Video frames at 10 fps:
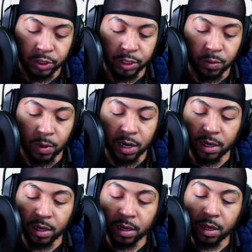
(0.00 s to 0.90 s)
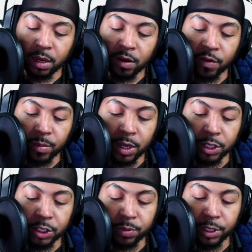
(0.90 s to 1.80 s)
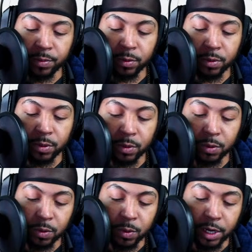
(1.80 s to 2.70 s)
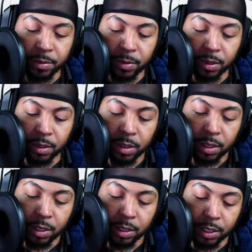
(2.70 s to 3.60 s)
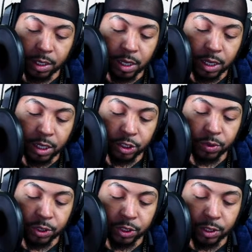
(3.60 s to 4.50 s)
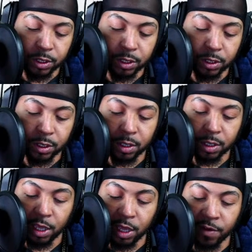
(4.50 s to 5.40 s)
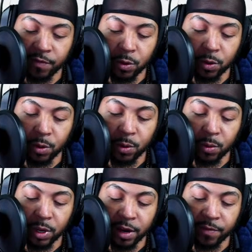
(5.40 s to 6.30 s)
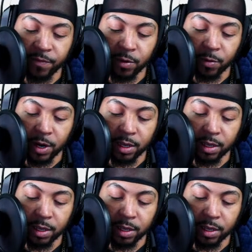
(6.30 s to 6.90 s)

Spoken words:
right, from 100 people, right? Then 100% of your own effort, right?